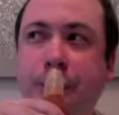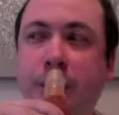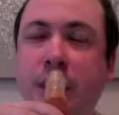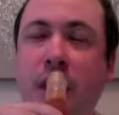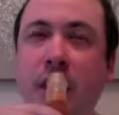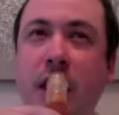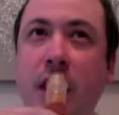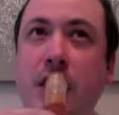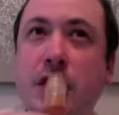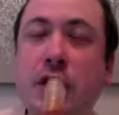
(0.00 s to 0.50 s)

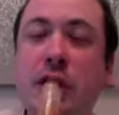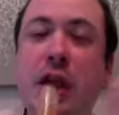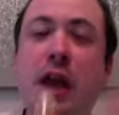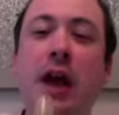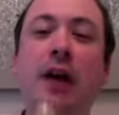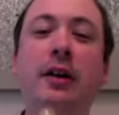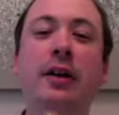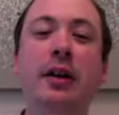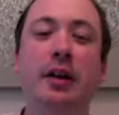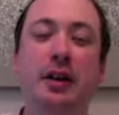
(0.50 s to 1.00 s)

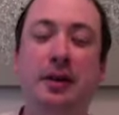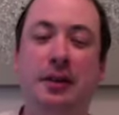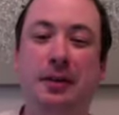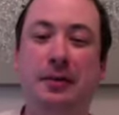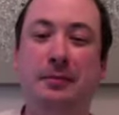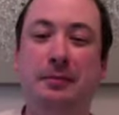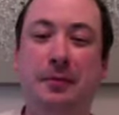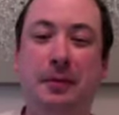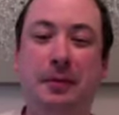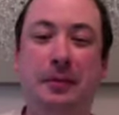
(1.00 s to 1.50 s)
Yesterday,
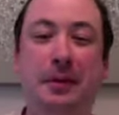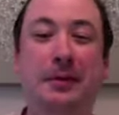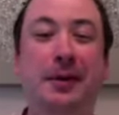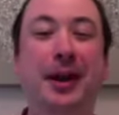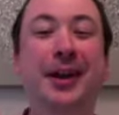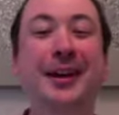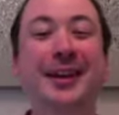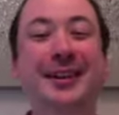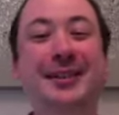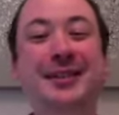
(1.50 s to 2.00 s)

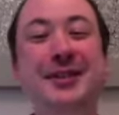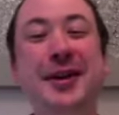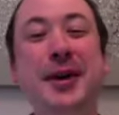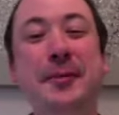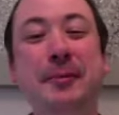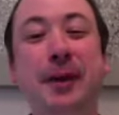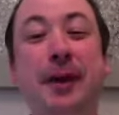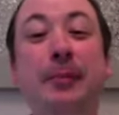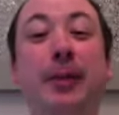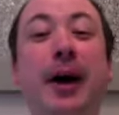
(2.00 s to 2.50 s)

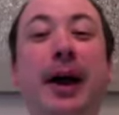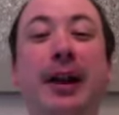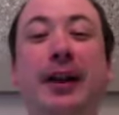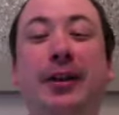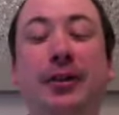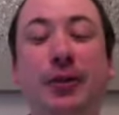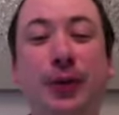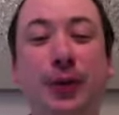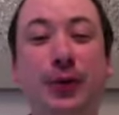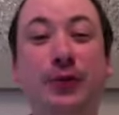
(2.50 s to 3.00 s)
my
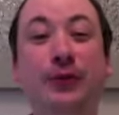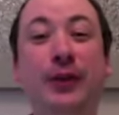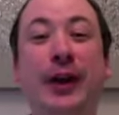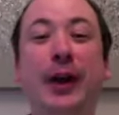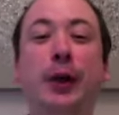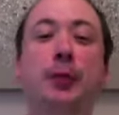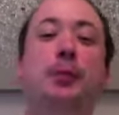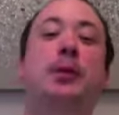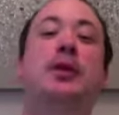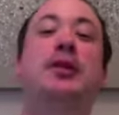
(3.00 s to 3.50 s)
palate sort of
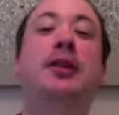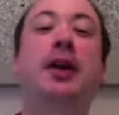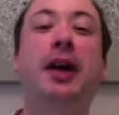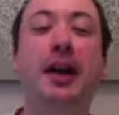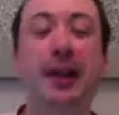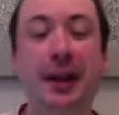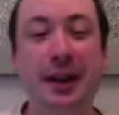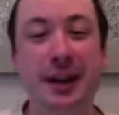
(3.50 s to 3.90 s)
failed me slightly,